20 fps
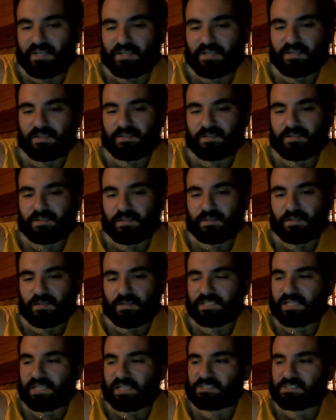
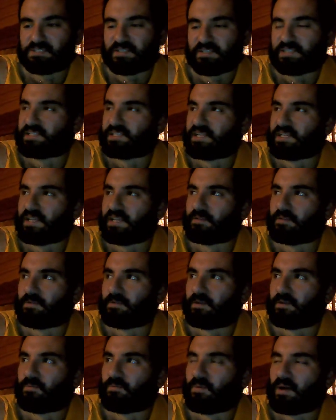seen the
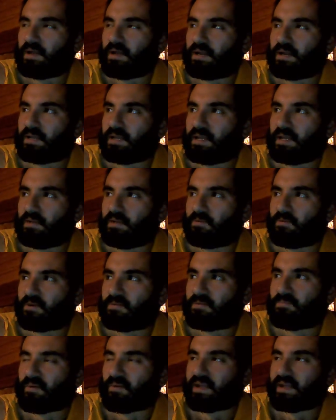Red Wedding in one
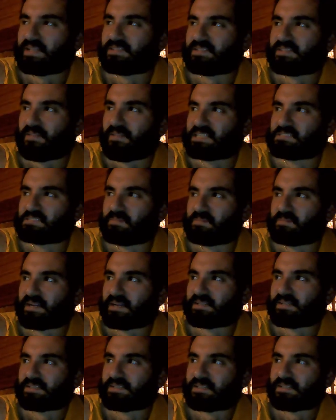of Bran's
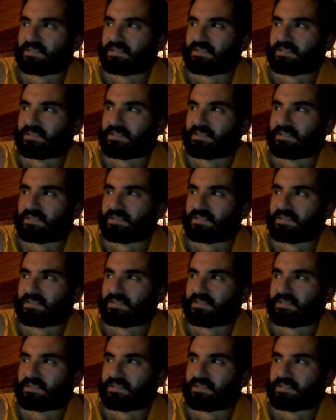flashbacks.